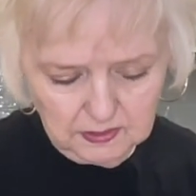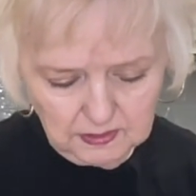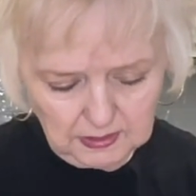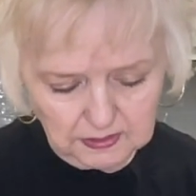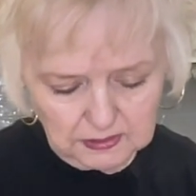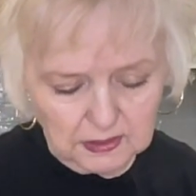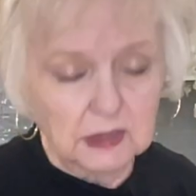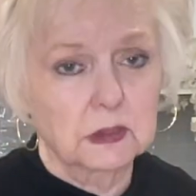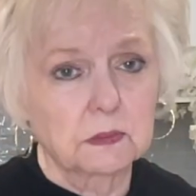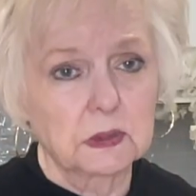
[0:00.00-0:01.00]
Take the
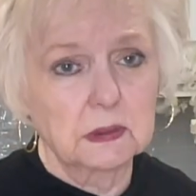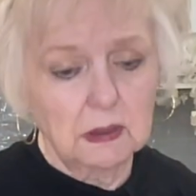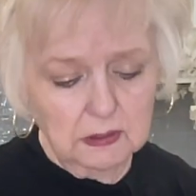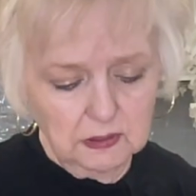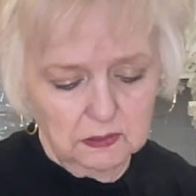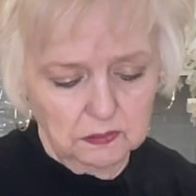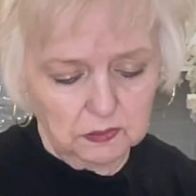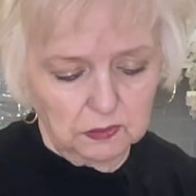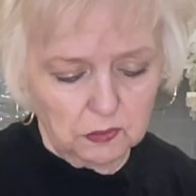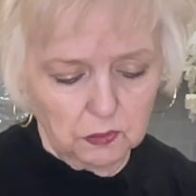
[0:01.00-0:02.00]
next one. We'll
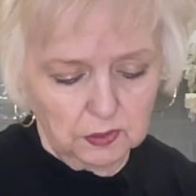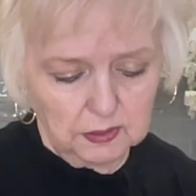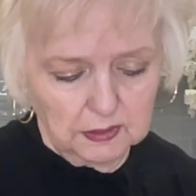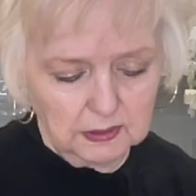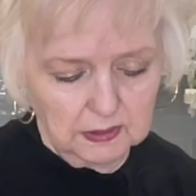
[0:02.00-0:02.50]
core it.